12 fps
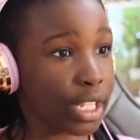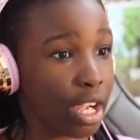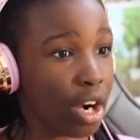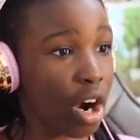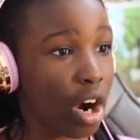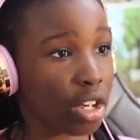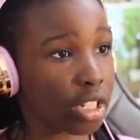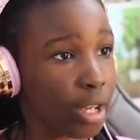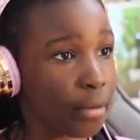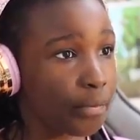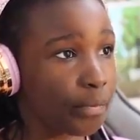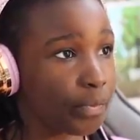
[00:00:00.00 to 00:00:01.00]
get caught. This place has
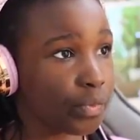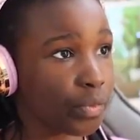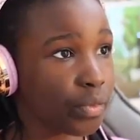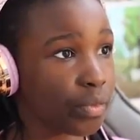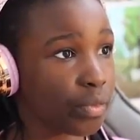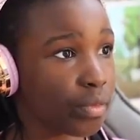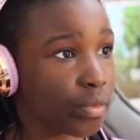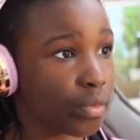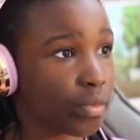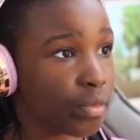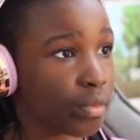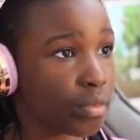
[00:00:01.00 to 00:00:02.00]
gotta um, be loaded.
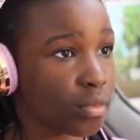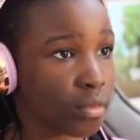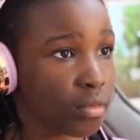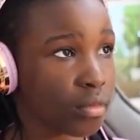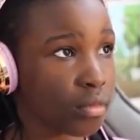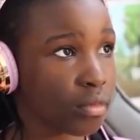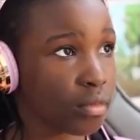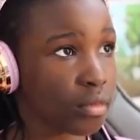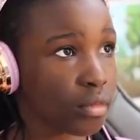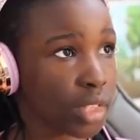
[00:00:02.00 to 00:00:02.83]
Who knows